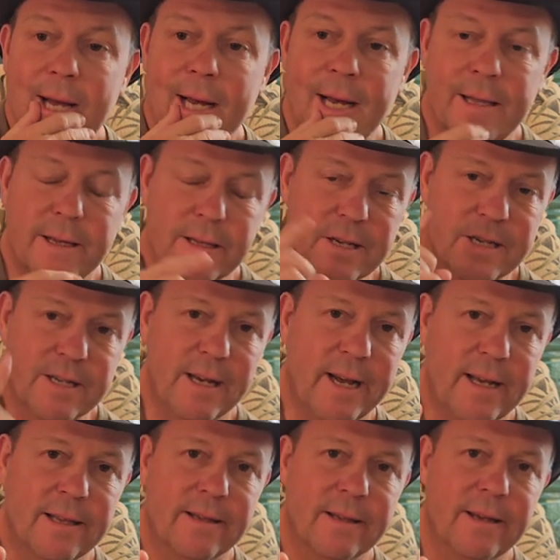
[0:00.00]
And then the
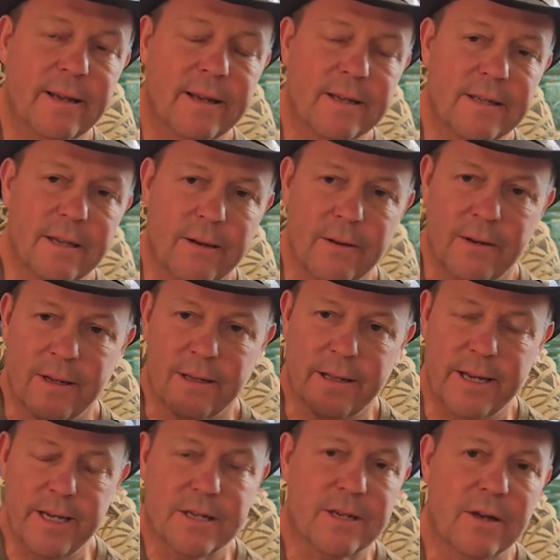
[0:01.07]
second thing is he can at
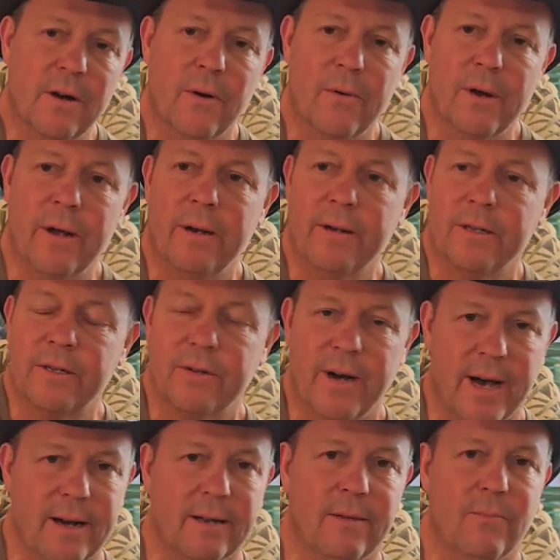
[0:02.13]
least go in and
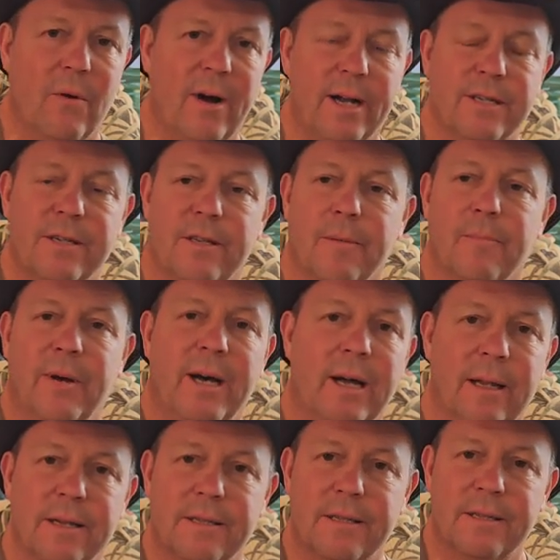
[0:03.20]
try to watch the
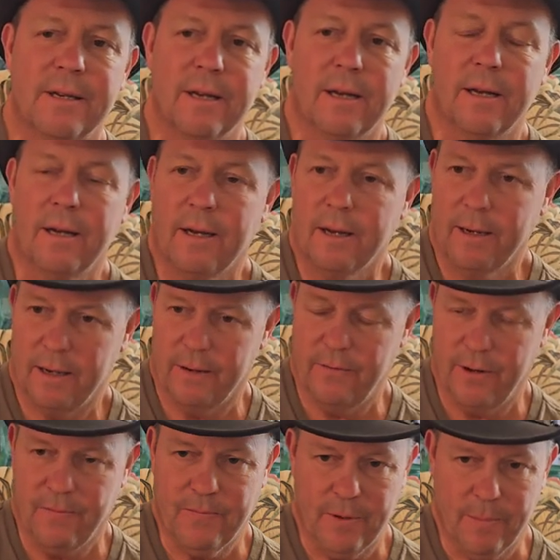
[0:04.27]
ballots.
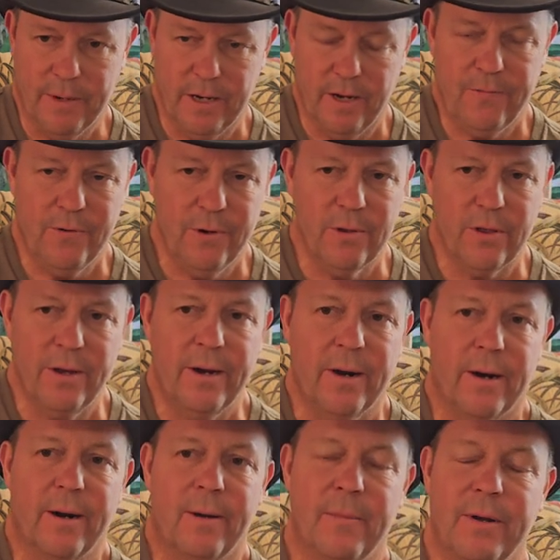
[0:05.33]
If, if, I mean, if you're
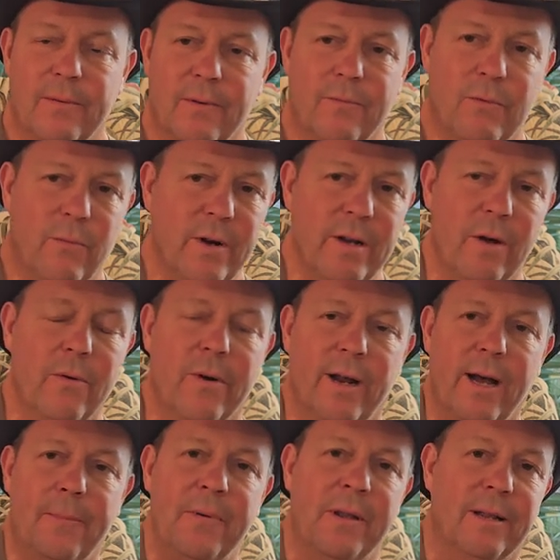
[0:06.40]
there, I mean, we know what
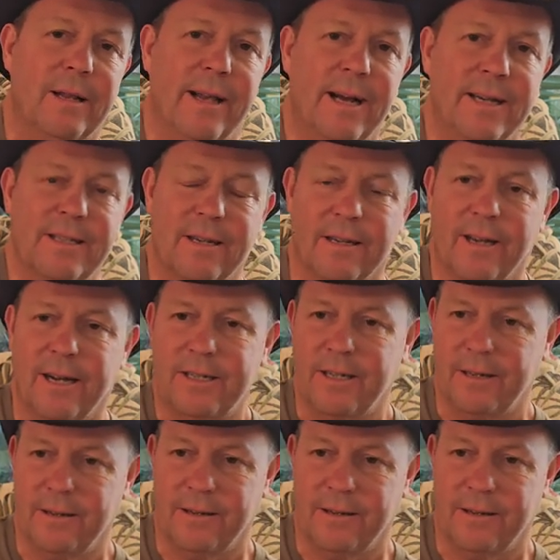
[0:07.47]
happened in the last election.